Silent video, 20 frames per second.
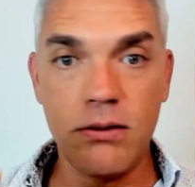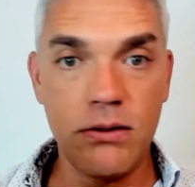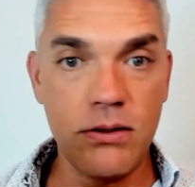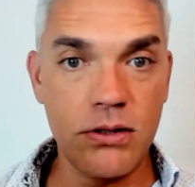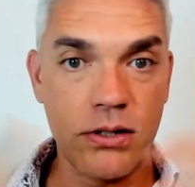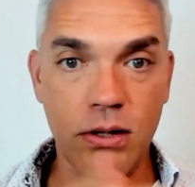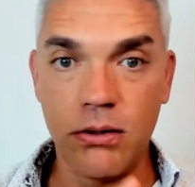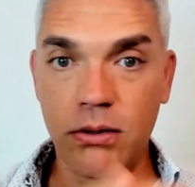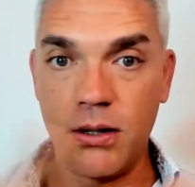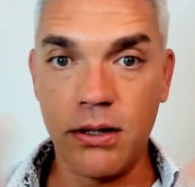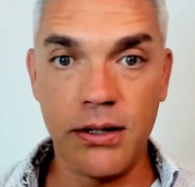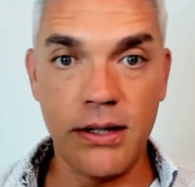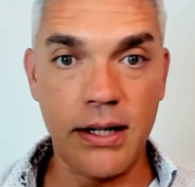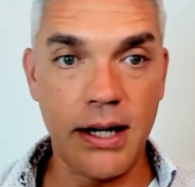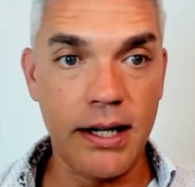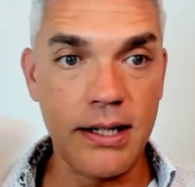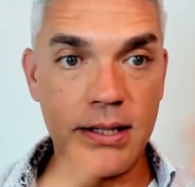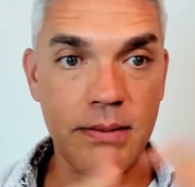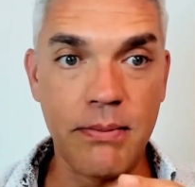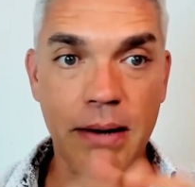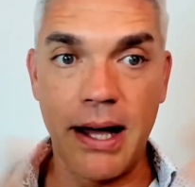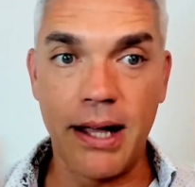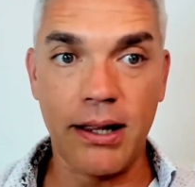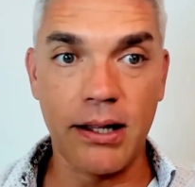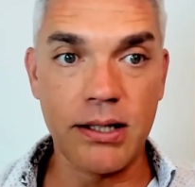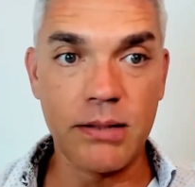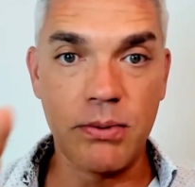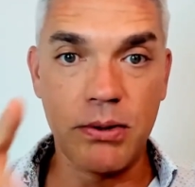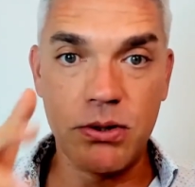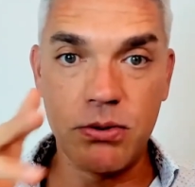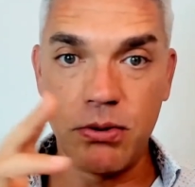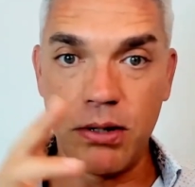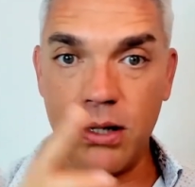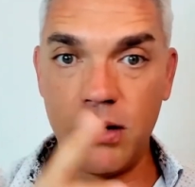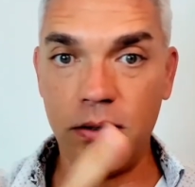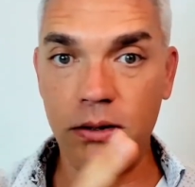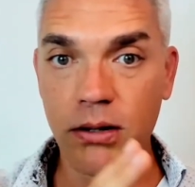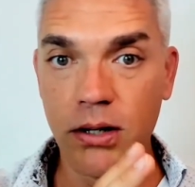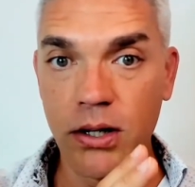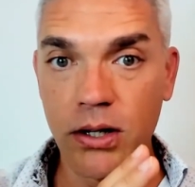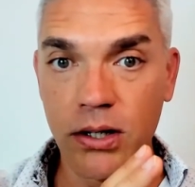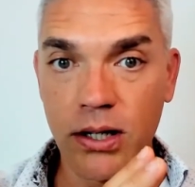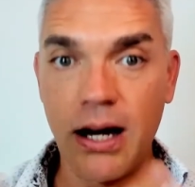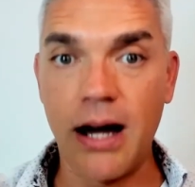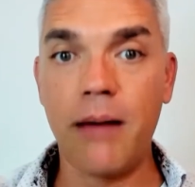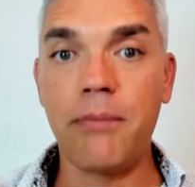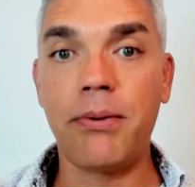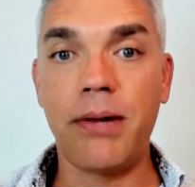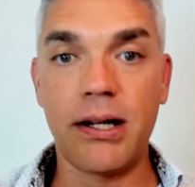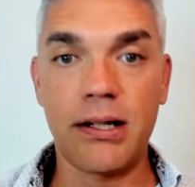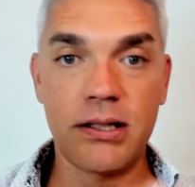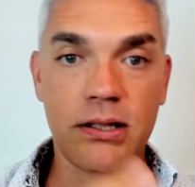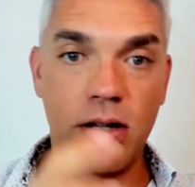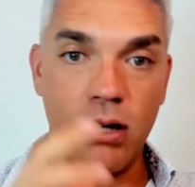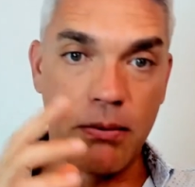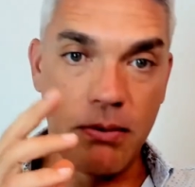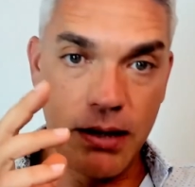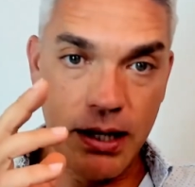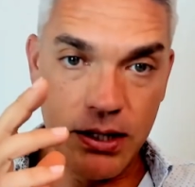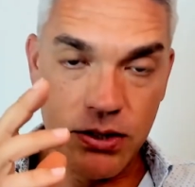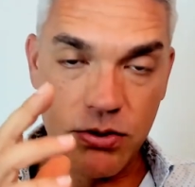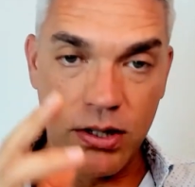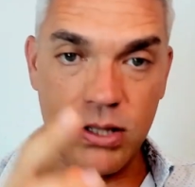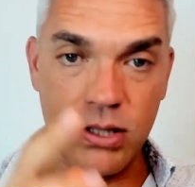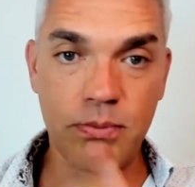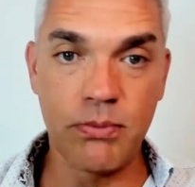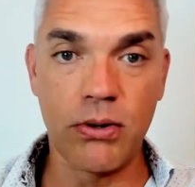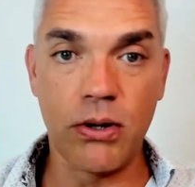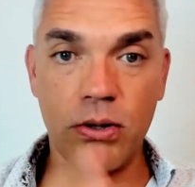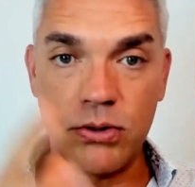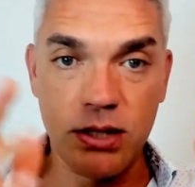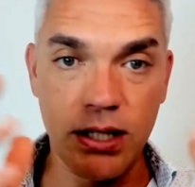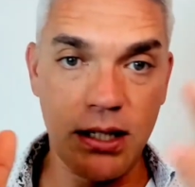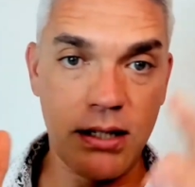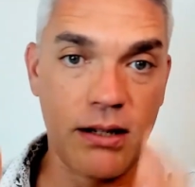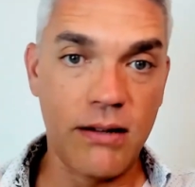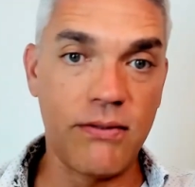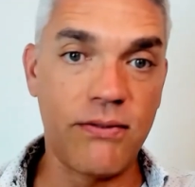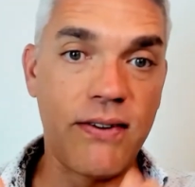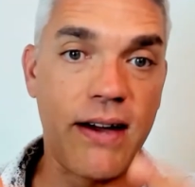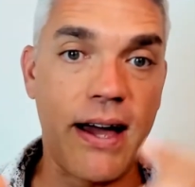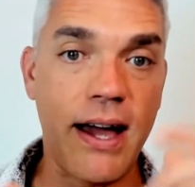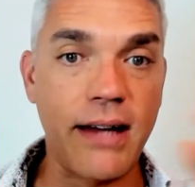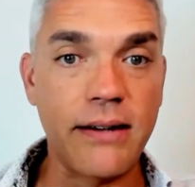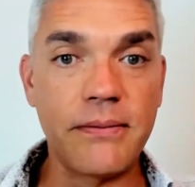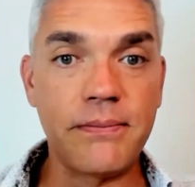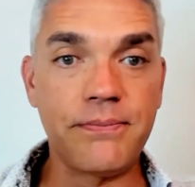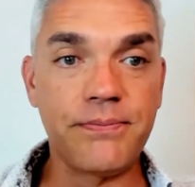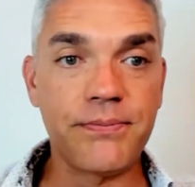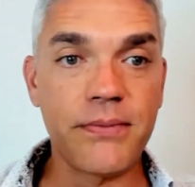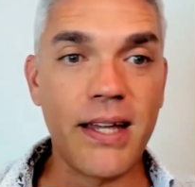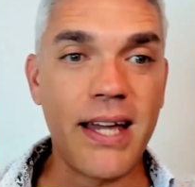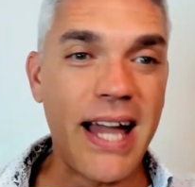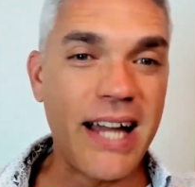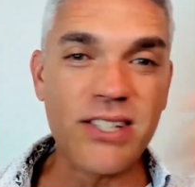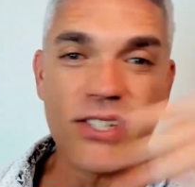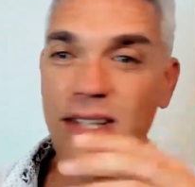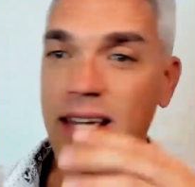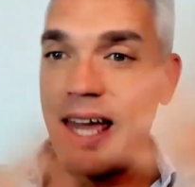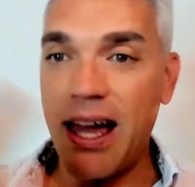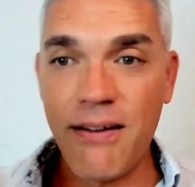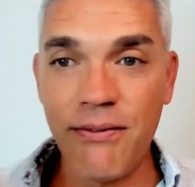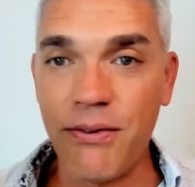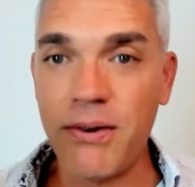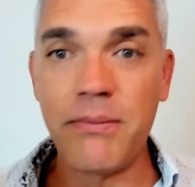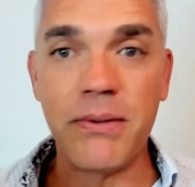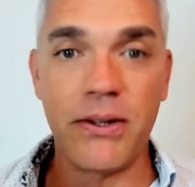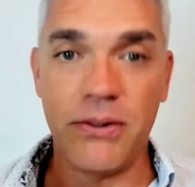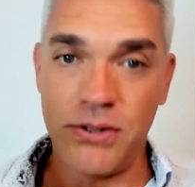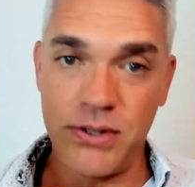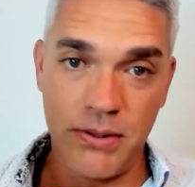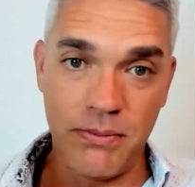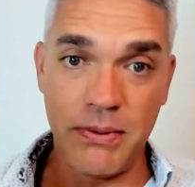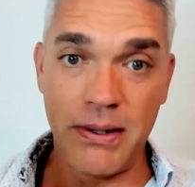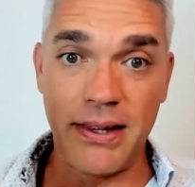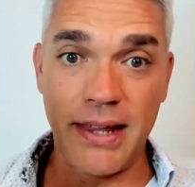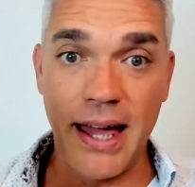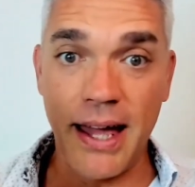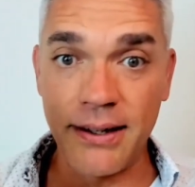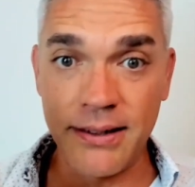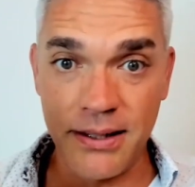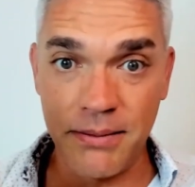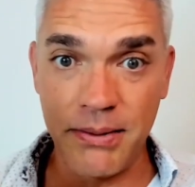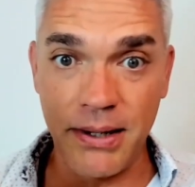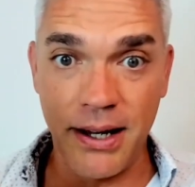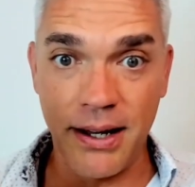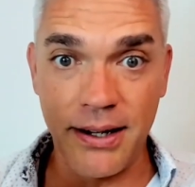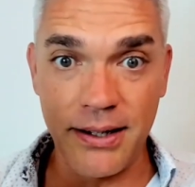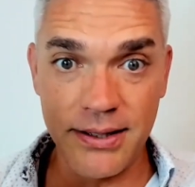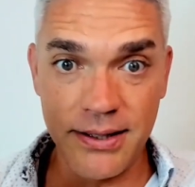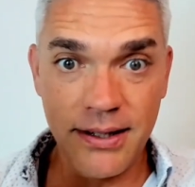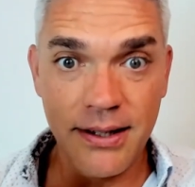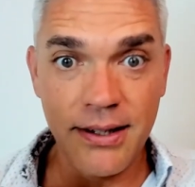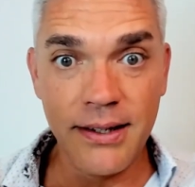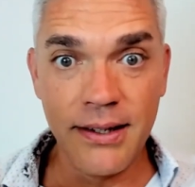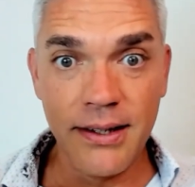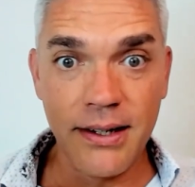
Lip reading: So a nice balance between complex carbohydrates, protein, and fat. Actually, every meal should be that, to be honest.